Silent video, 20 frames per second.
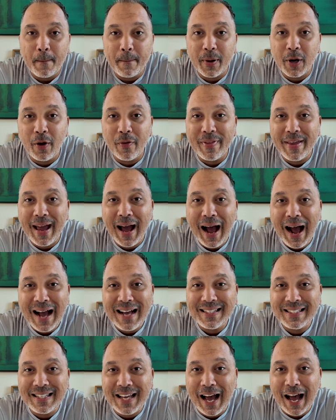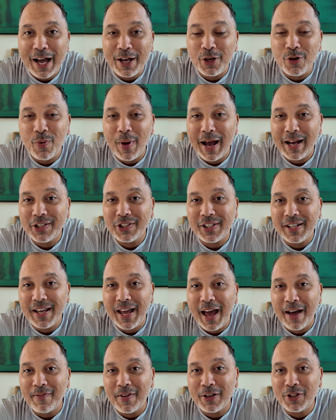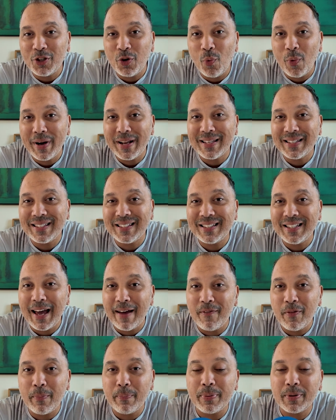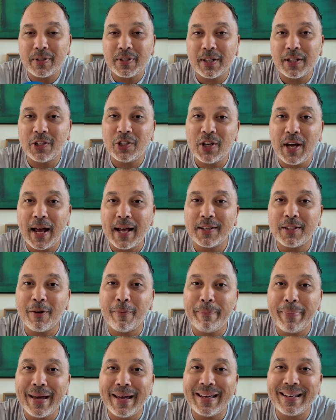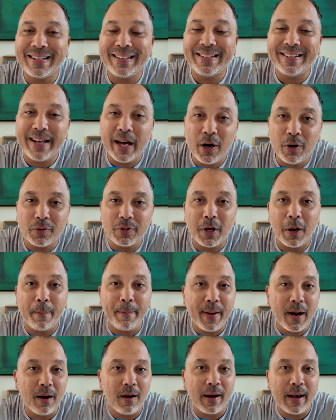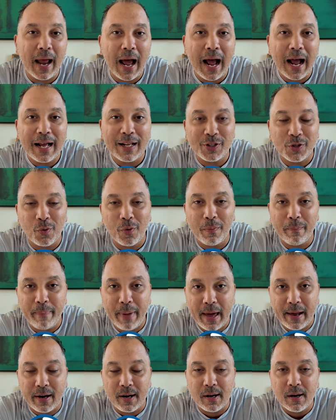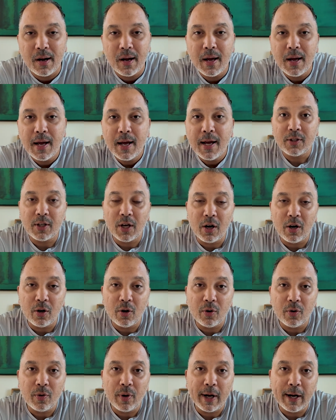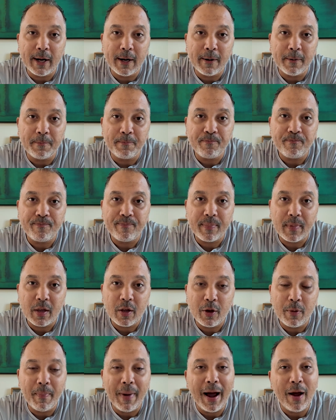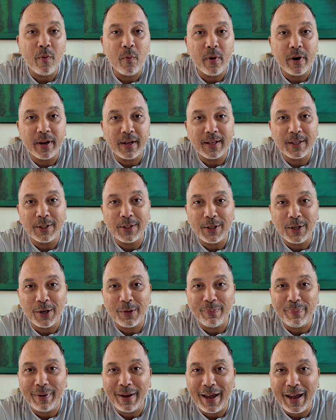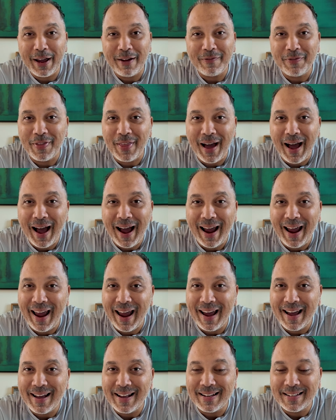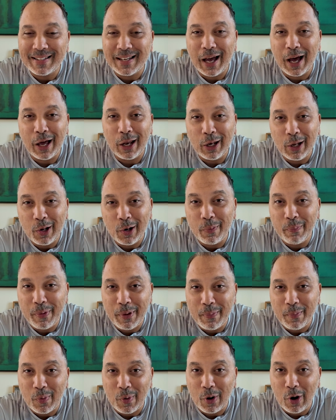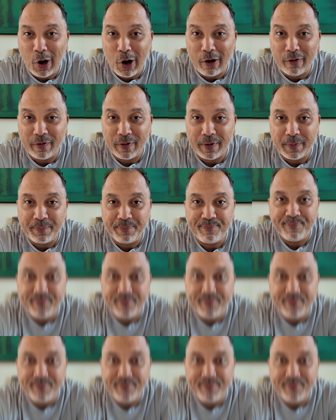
But on the high side, you actually have a 27% chance of being dealt a pair of 9s or better. So you might want to consider playing for the high hands a little bit more often.